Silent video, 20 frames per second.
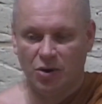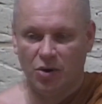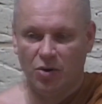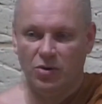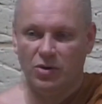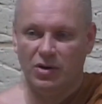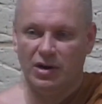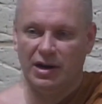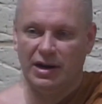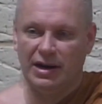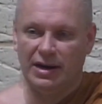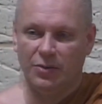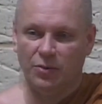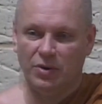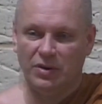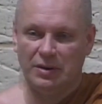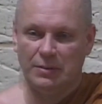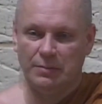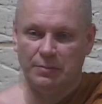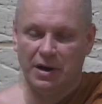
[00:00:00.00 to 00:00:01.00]
only
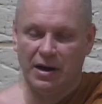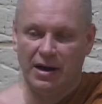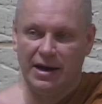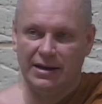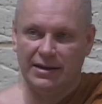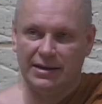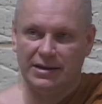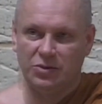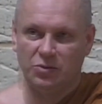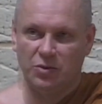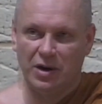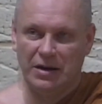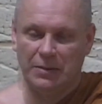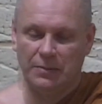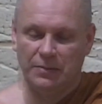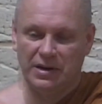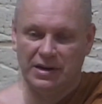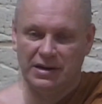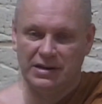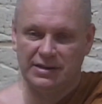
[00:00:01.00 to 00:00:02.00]
when the mind is
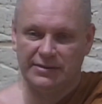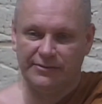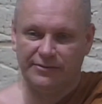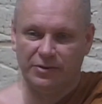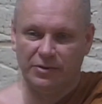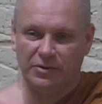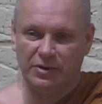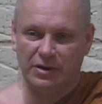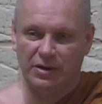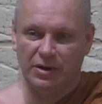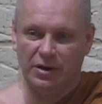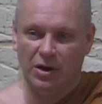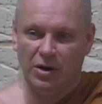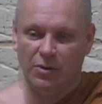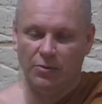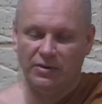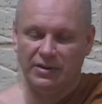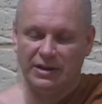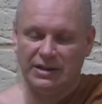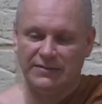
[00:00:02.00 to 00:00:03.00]
quite peaceful,
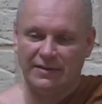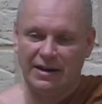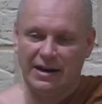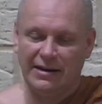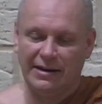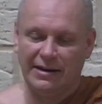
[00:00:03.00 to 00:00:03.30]
when there's very